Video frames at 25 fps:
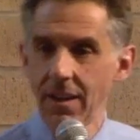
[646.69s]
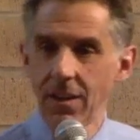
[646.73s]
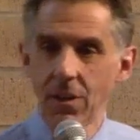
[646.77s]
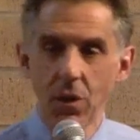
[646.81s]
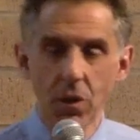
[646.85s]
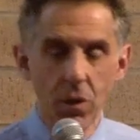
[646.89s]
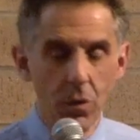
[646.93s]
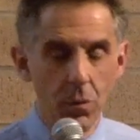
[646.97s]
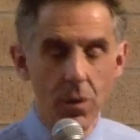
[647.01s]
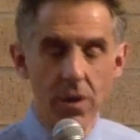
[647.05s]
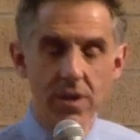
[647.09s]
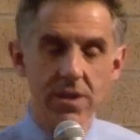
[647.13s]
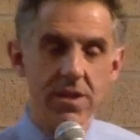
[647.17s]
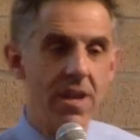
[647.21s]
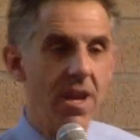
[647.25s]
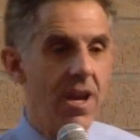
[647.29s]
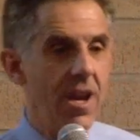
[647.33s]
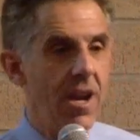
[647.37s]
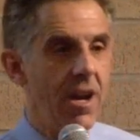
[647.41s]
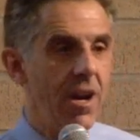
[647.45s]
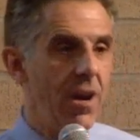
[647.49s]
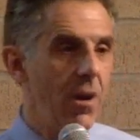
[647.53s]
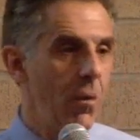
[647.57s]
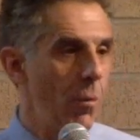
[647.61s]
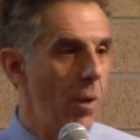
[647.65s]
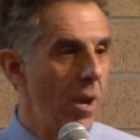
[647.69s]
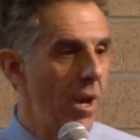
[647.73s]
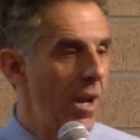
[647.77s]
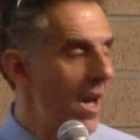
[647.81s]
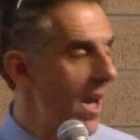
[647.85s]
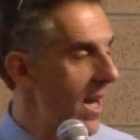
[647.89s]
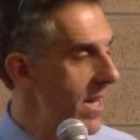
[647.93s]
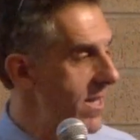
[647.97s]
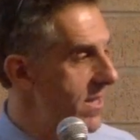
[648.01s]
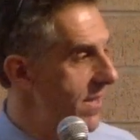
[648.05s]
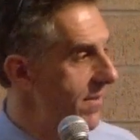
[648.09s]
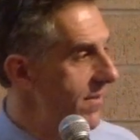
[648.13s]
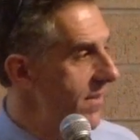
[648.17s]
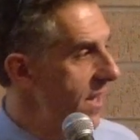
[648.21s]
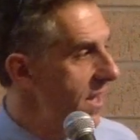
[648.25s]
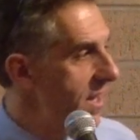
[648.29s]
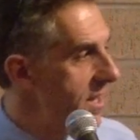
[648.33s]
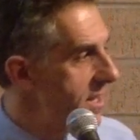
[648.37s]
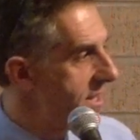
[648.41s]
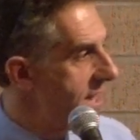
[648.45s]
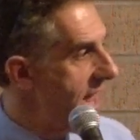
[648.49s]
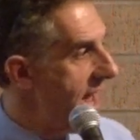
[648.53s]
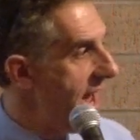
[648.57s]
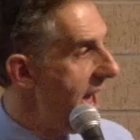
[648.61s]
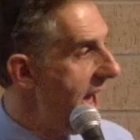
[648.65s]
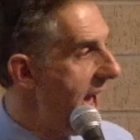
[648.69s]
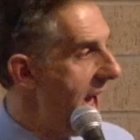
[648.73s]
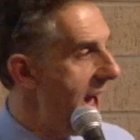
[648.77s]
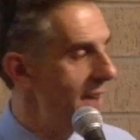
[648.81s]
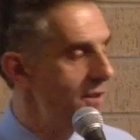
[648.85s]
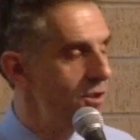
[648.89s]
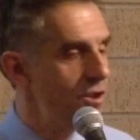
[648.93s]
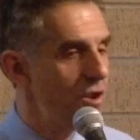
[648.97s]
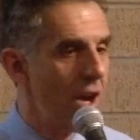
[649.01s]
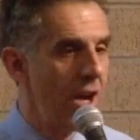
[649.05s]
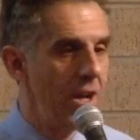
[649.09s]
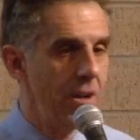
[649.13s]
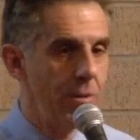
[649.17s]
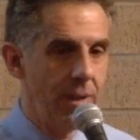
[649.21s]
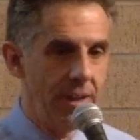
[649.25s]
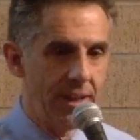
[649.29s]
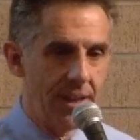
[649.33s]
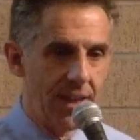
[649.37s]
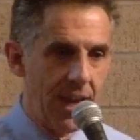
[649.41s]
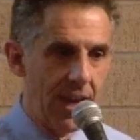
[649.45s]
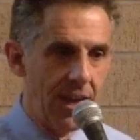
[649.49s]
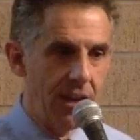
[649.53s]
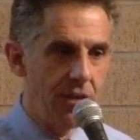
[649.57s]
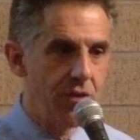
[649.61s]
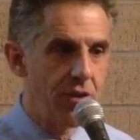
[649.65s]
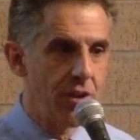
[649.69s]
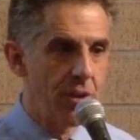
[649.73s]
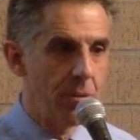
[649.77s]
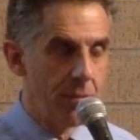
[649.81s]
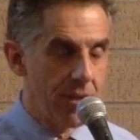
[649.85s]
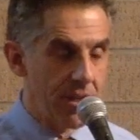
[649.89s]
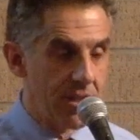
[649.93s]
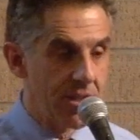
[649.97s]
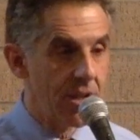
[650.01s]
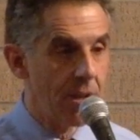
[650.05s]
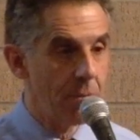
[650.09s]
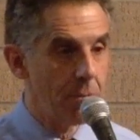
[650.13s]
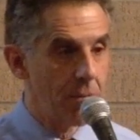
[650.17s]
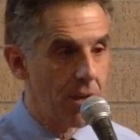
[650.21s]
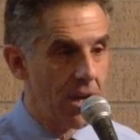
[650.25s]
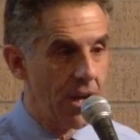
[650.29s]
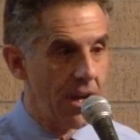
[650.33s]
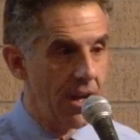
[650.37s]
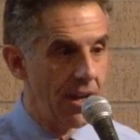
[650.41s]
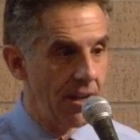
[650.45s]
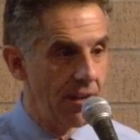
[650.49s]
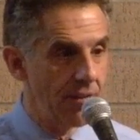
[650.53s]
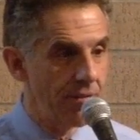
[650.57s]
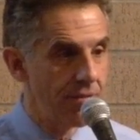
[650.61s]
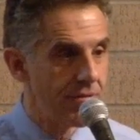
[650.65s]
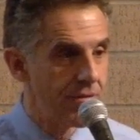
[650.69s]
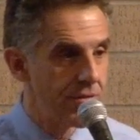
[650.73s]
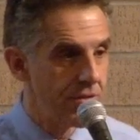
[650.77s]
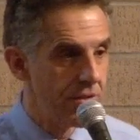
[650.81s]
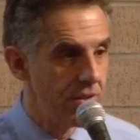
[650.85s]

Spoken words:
who was there, what kinds of needs they had, try to engage them in some kind of